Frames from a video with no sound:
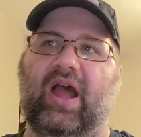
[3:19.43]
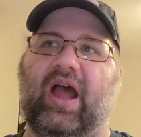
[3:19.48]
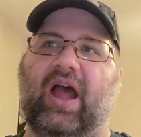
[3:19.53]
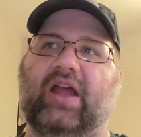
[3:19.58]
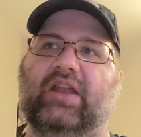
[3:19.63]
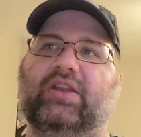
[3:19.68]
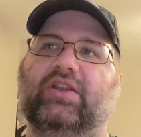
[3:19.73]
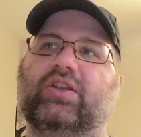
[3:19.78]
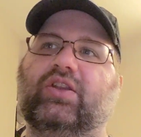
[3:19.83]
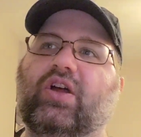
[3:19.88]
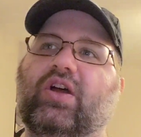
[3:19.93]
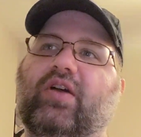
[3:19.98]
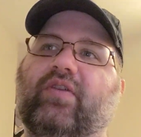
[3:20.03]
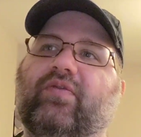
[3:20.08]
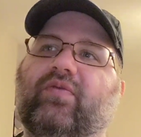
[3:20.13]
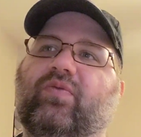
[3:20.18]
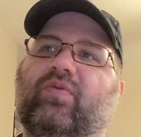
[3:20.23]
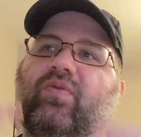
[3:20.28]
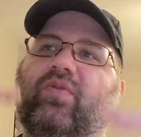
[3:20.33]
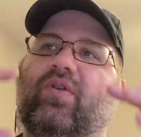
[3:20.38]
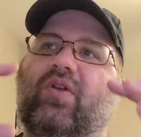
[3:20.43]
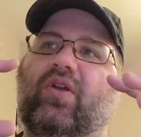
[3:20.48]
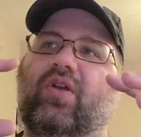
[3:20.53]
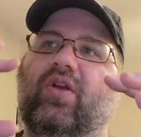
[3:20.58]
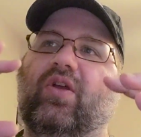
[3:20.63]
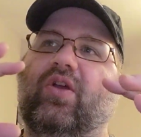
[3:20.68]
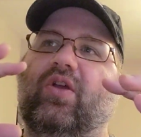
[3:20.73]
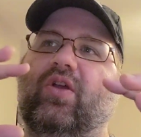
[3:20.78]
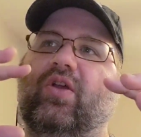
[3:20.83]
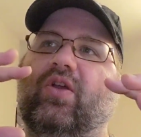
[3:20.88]
I love
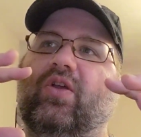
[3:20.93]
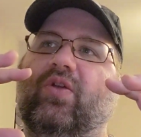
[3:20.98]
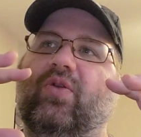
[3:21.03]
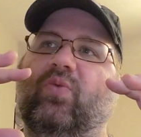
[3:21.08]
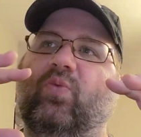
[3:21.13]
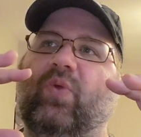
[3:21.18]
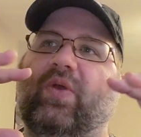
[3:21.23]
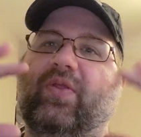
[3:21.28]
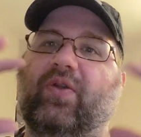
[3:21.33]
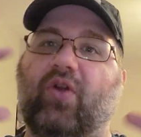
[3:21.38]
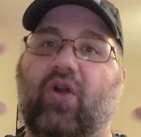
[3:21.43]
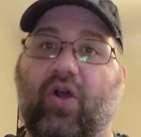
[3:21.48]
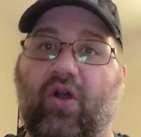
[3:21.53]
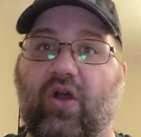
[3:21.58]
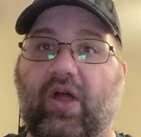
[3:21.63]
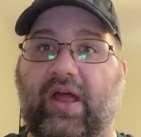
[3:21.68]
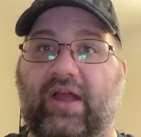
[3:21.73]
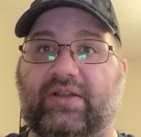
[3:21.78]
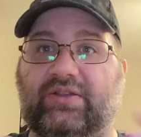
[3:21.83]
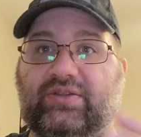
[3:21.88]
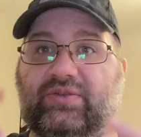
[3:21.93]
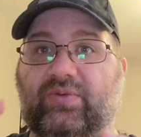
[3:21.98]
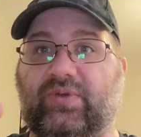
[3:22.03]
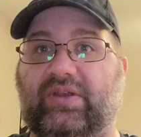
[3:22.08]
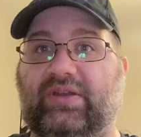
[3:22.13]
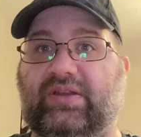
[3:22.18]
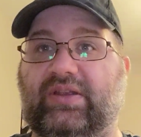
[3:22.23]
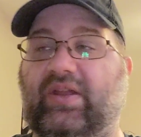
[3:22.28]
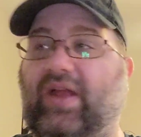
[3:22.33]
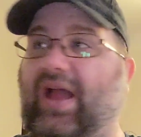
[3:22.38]
when they're all on
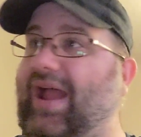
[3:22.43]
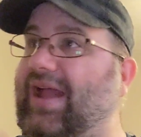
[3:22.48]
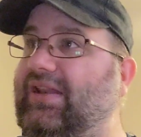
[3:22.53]
screen together.